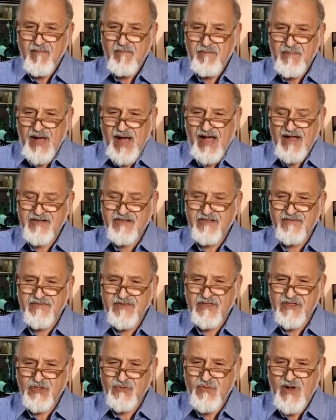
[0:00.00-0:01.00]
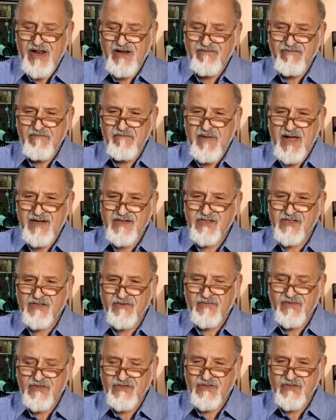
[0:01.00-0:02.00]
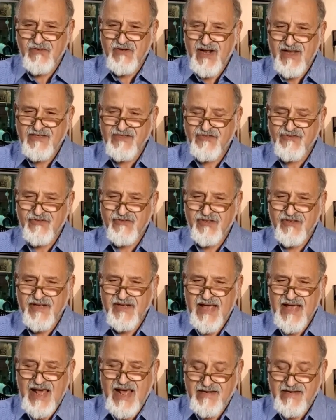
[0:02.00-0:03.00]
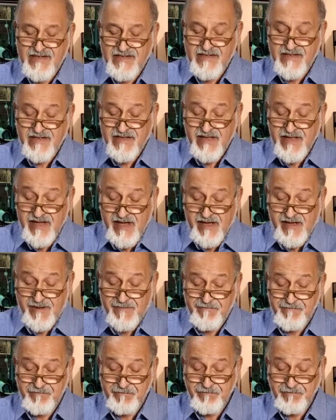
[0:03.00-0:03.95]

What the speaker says: part of the 12 months of the Zoroastrian calendar year.